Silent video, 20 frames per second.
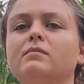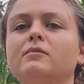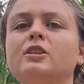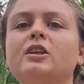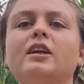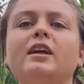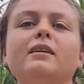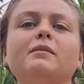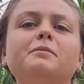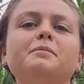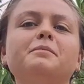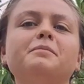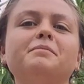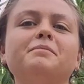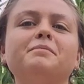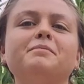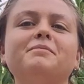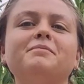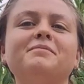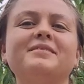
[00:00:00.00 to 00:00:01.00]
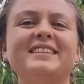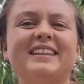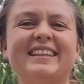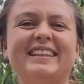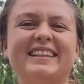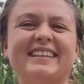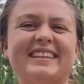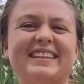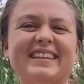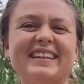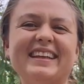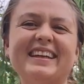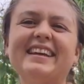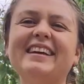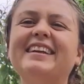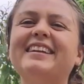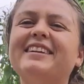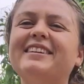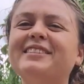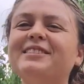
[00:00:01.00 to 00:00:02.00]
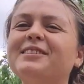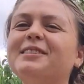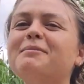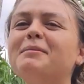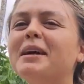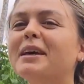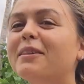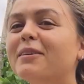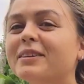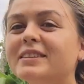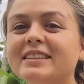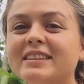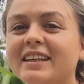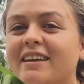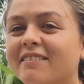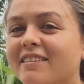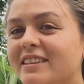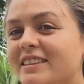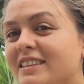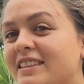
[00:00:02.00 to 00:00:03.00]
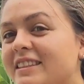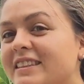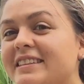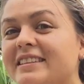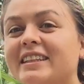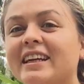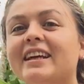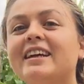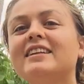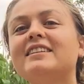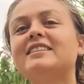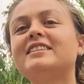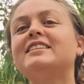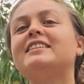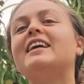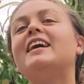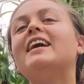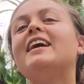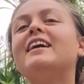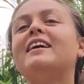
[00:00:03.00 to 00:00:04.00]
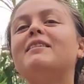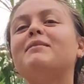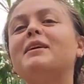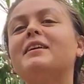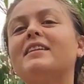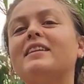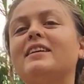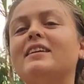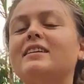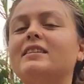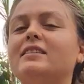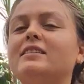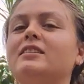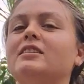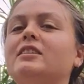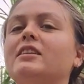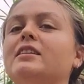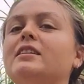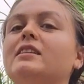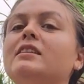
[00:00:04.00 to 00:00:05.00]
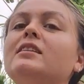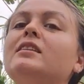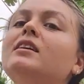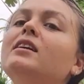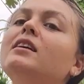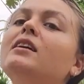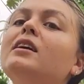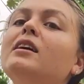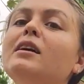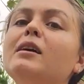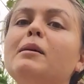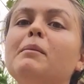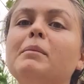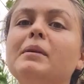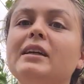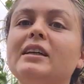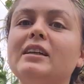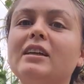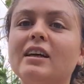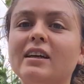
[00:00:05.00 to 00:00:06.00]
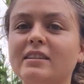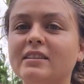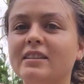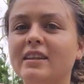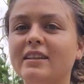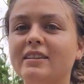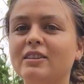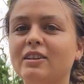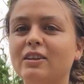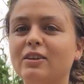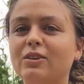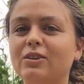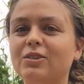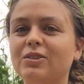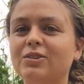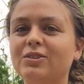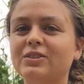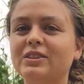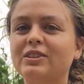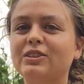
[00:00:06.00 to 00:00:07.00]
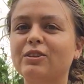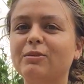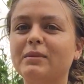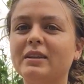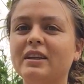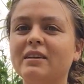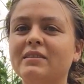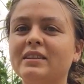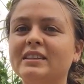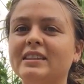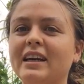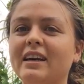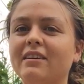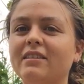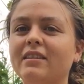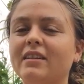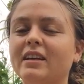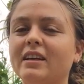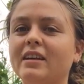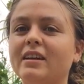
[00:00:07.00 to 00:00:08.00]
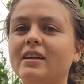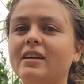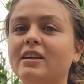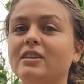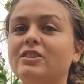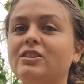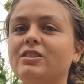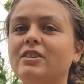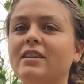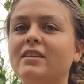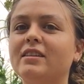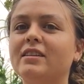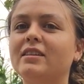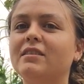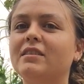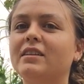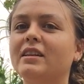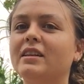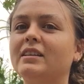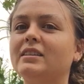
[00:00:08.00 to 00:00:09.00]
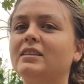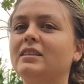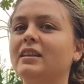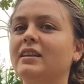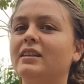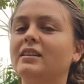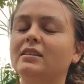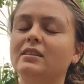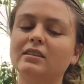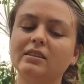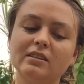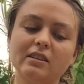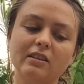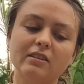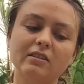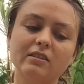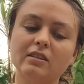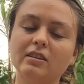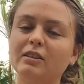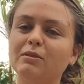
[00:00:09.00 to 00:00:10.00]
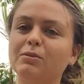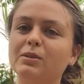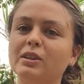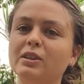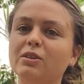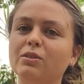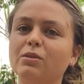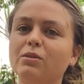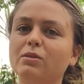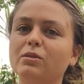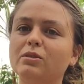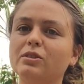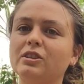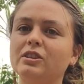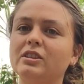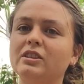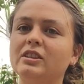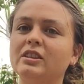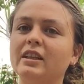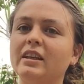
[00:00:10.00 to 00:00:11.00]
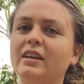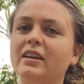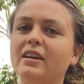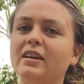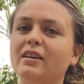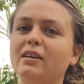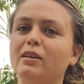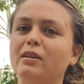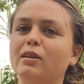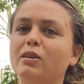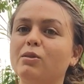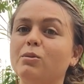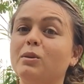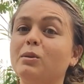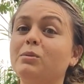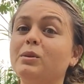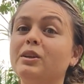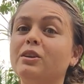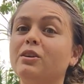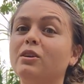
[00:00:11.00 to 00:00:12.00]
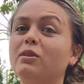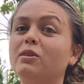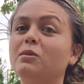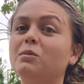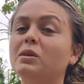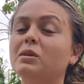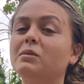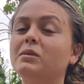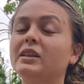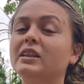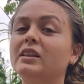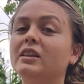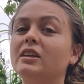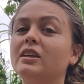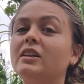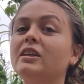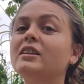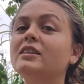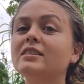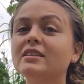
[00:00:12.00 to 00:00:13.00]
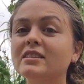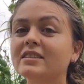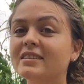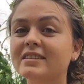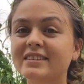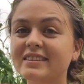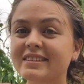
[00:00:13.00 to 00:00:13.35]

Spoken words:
So yeah. Those are my thoughts that I wanted to share today about the healing journey, because I know so many of us out there are struggling with these things. So if we can all just share what we know and what we learn